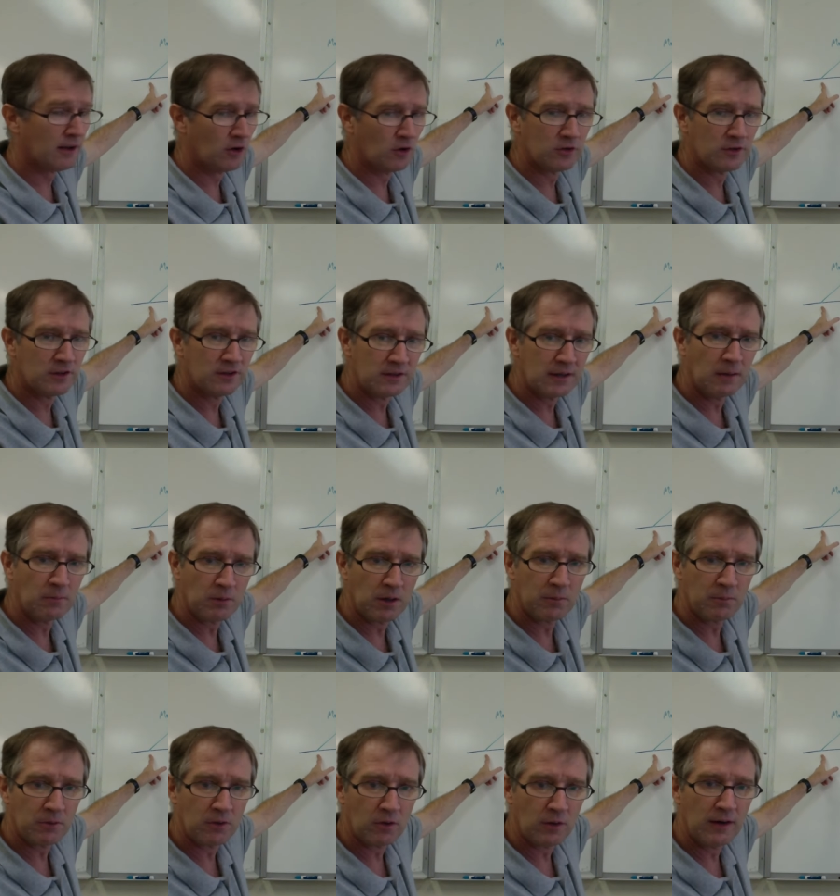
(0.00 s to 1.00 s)
energy. Same
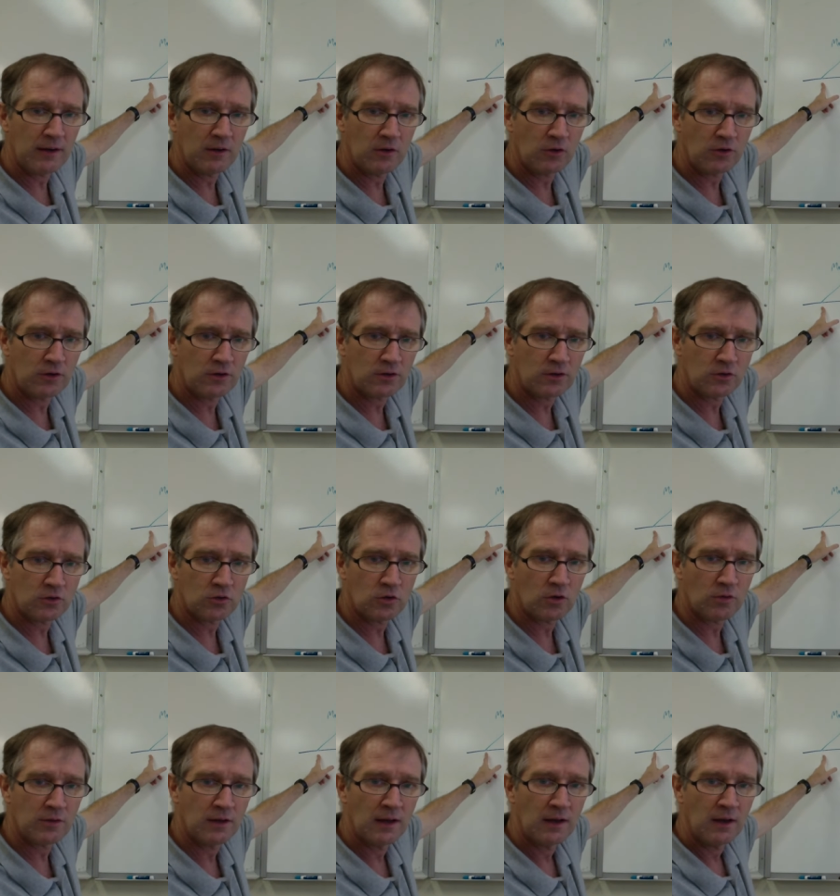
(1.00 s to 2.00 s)
number, right? Energy is
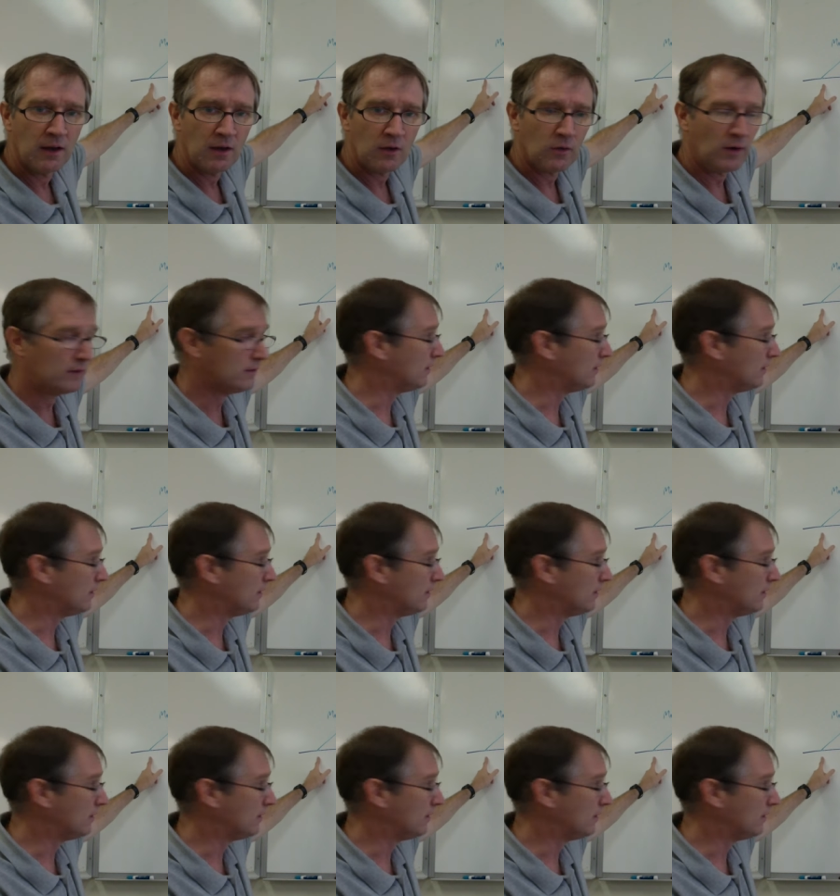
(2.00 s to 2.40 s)
conserved right